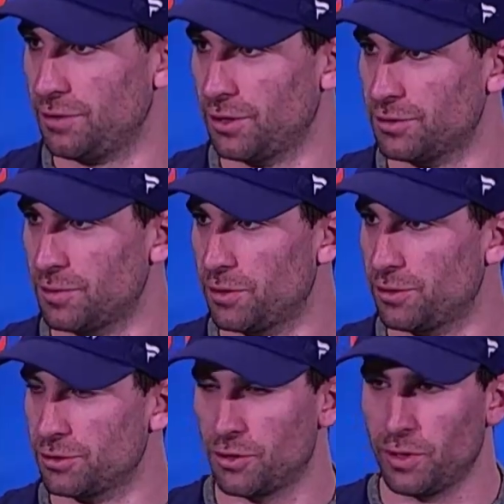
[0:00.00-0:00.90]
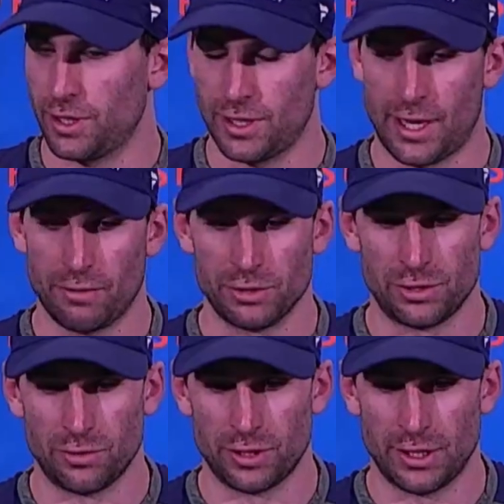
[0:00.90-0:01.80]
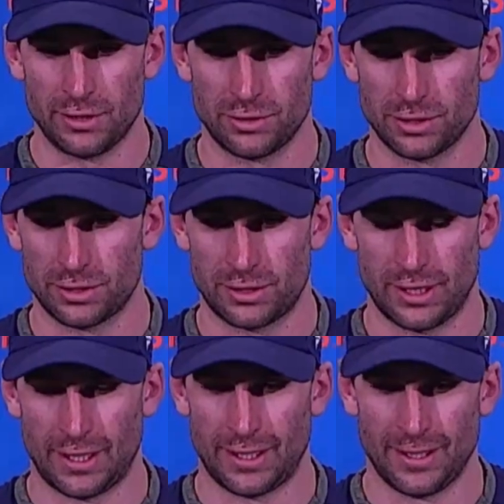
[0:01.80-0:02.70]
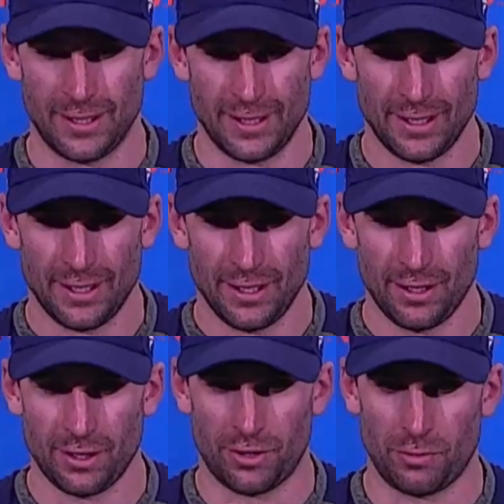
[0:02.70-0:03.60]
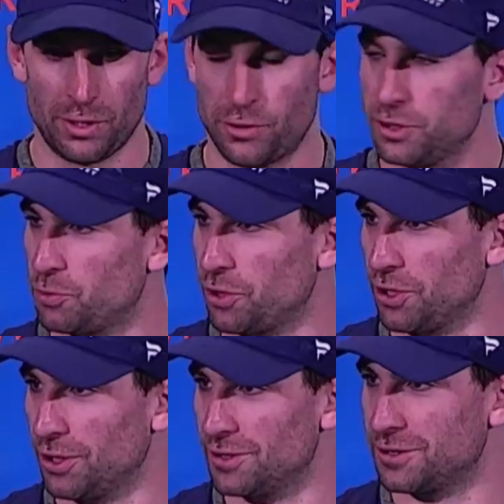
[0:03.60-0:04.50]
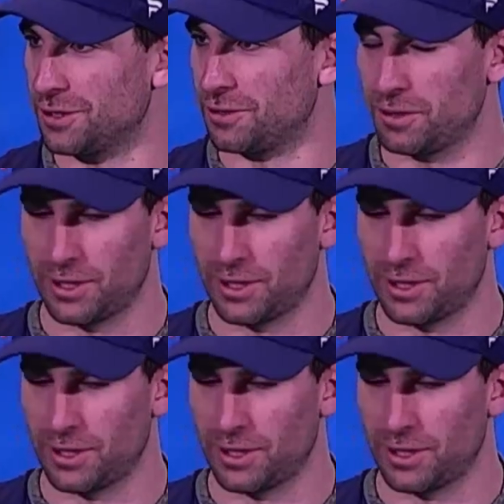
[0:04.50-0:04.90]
you know, some of those go in and how he's doing it, and just, you know, we know he's pretty good. So,